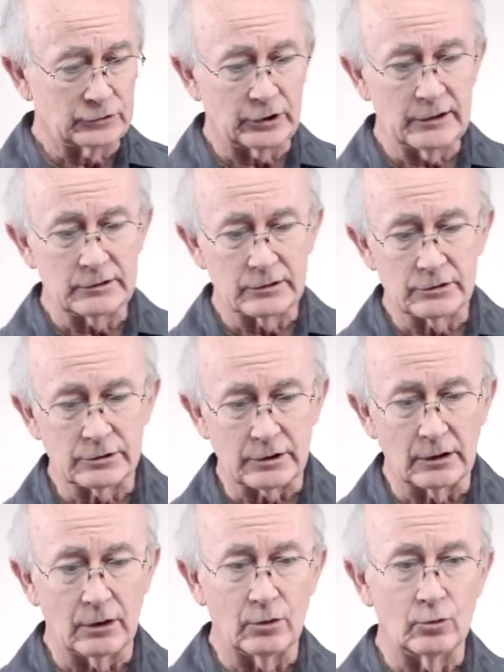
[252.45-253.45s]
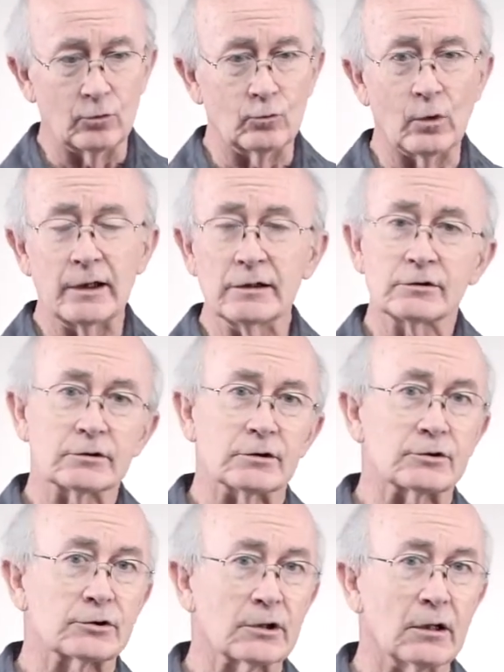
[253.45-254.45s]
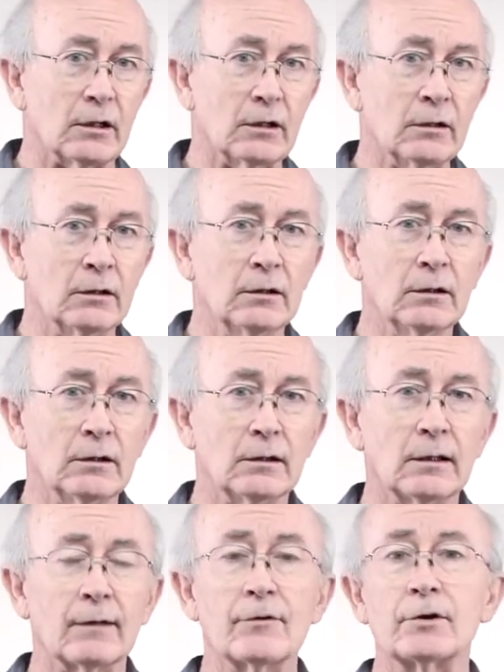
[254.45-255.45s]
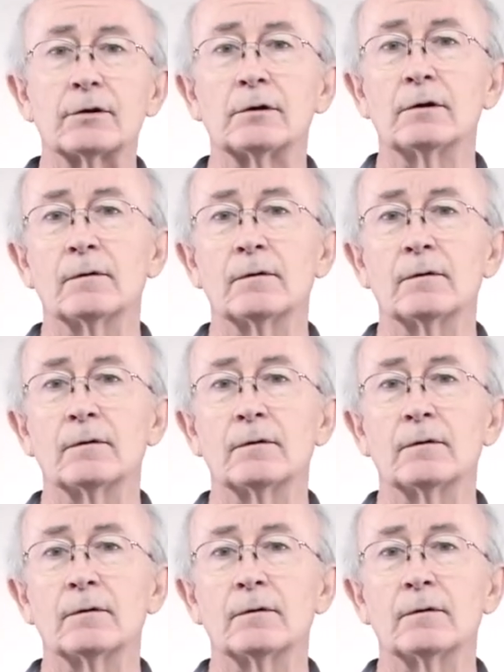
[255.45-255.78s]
Jesus uh, raised the son of the,